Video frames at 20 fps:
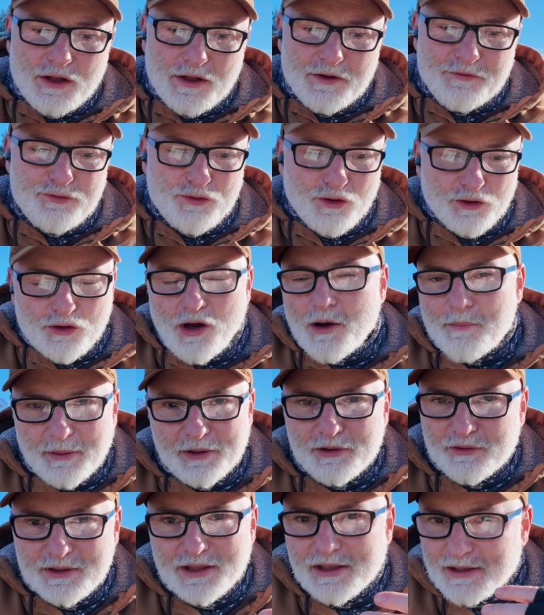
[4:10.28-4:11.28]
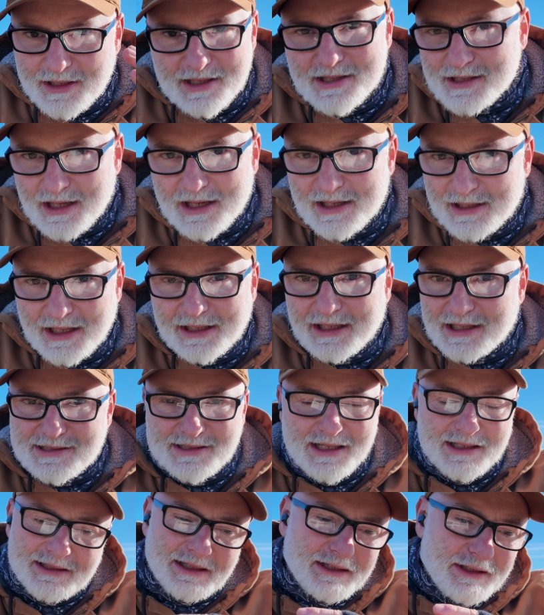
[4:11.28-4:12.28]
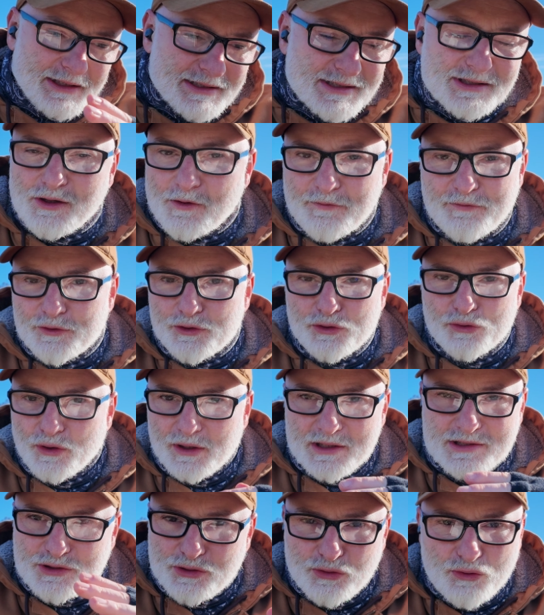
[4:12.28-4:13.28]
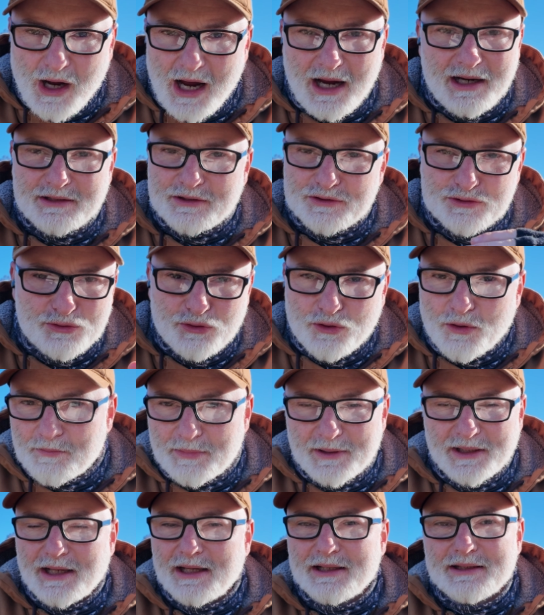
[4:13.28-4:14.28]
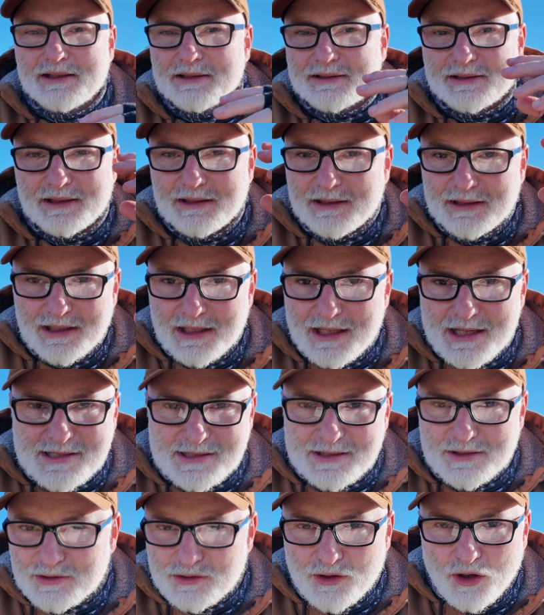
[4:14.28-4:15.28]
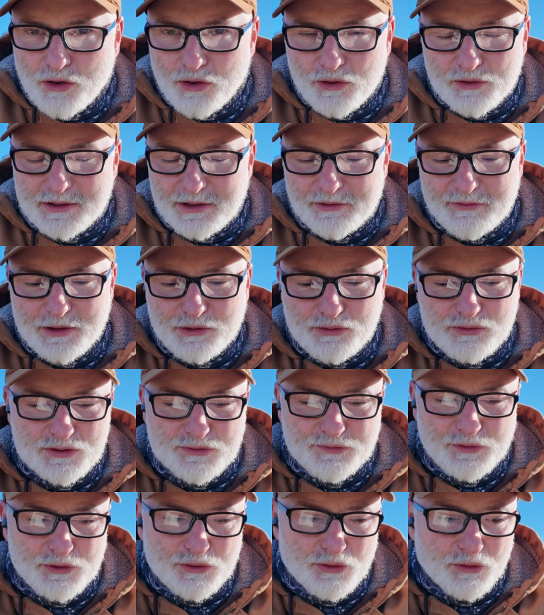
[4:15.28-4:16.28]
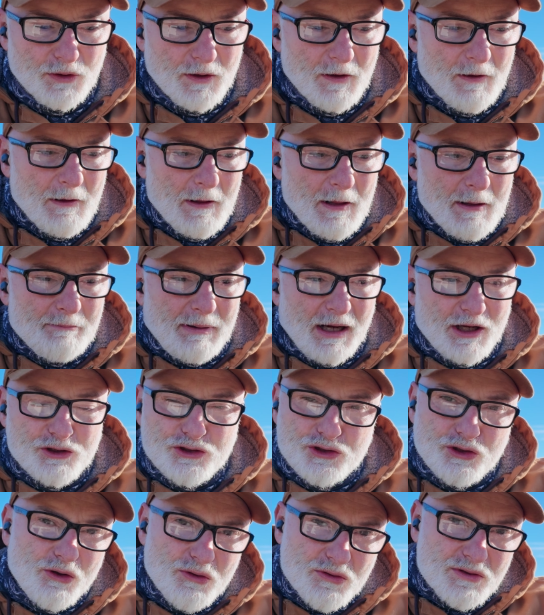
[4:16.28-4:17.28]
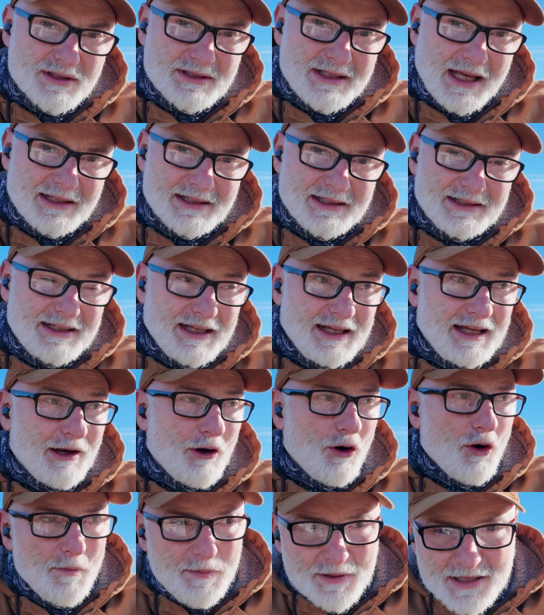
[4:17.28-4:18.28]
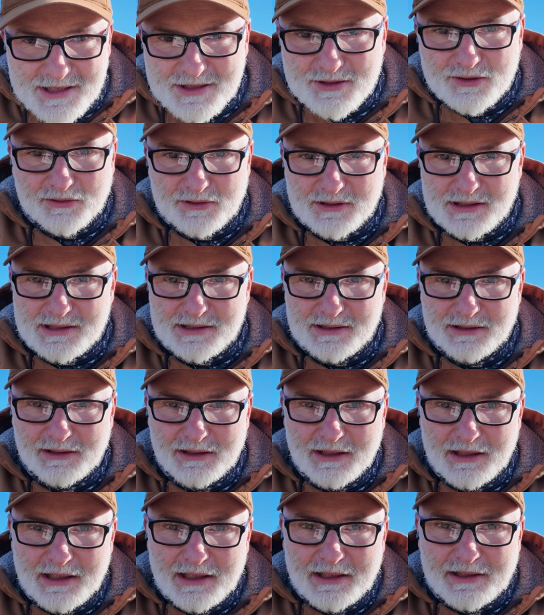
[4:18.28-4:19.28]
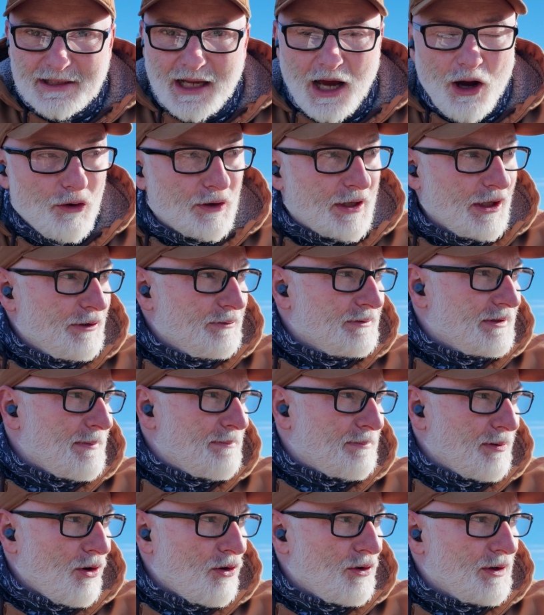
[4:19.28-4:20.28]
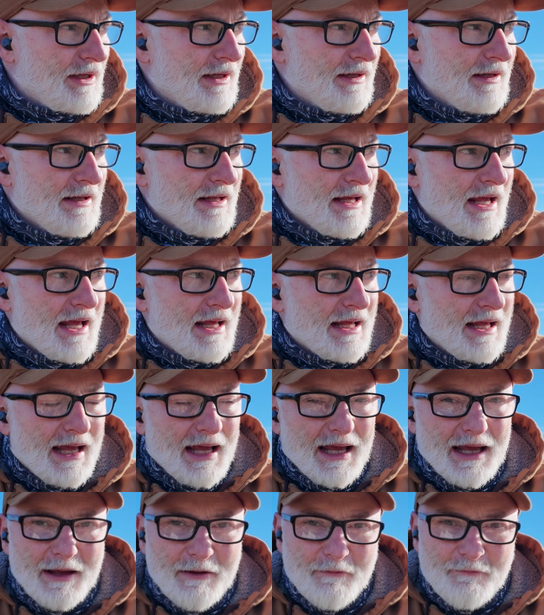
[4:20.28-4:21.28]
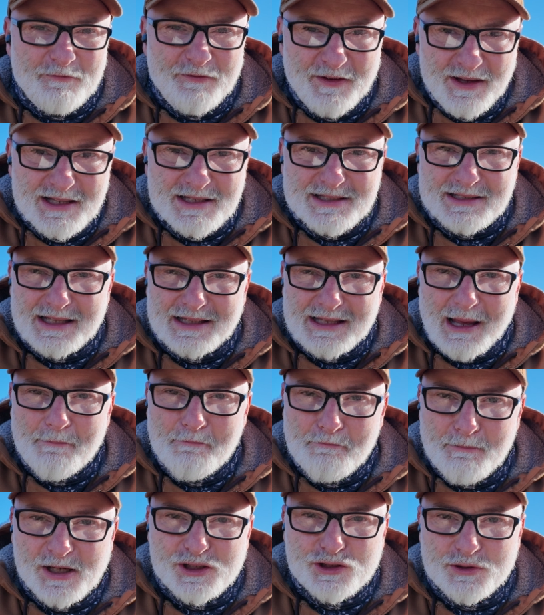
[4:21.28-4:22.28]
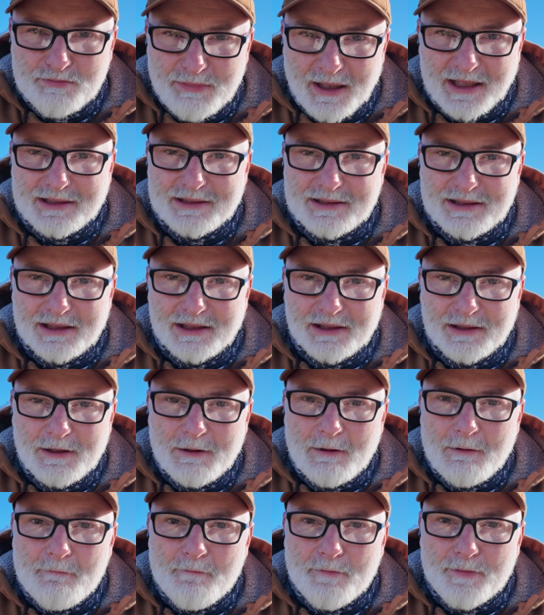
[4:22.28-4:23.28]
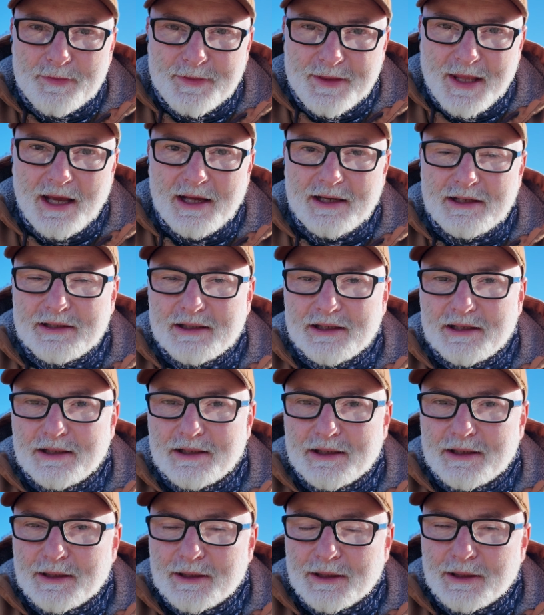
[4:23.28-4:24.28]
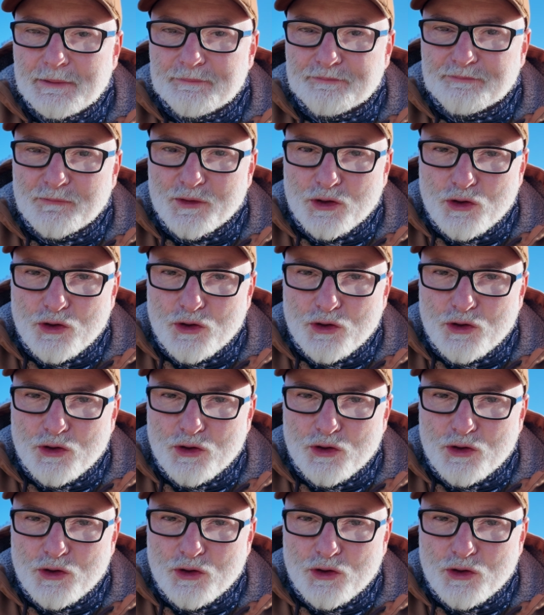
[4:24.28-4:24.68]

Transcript: if you're not a pioneer, like I said, it's not for you. It's too hard, it's too complicated, it's not the right tools for you. But shows that the open source now can deploy things that are much better than their